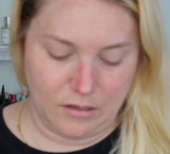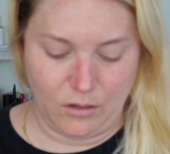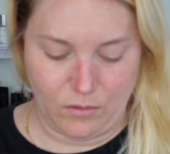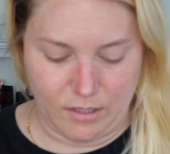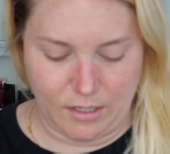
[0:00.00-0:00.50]

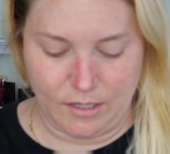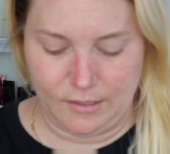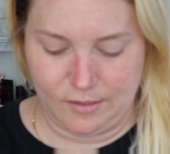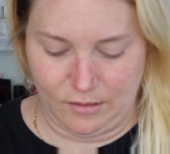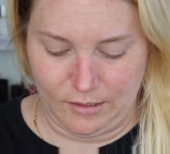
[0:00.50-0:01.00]
Okay,
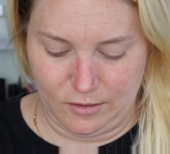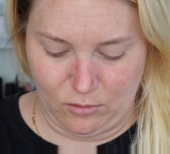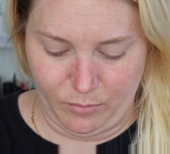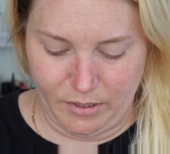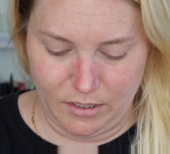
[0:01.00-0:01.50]
so let's
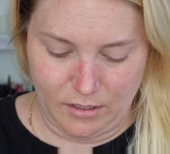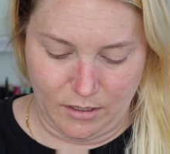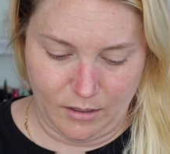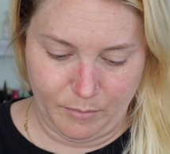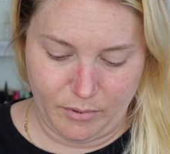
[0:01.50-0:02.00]
open it
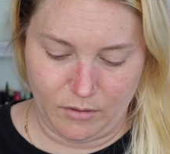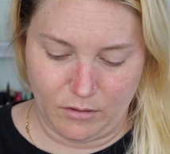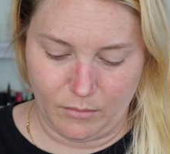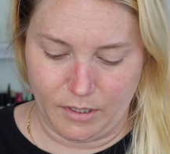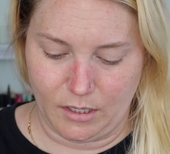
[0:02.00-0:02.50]
up.
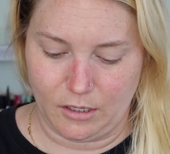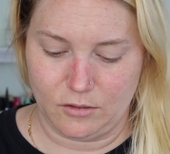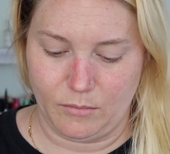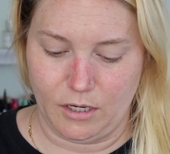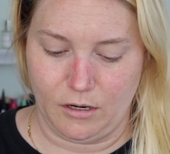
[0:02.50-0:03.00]
Oh my gosh,
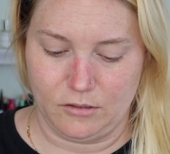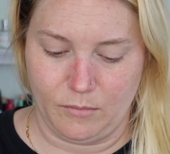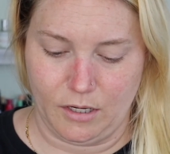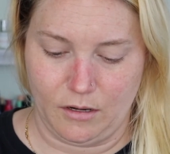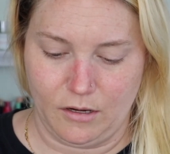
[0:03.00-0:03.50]
oh my gosh, oh
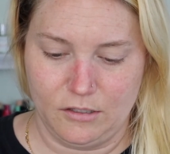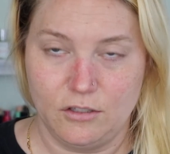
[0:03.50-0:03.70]
my gosh.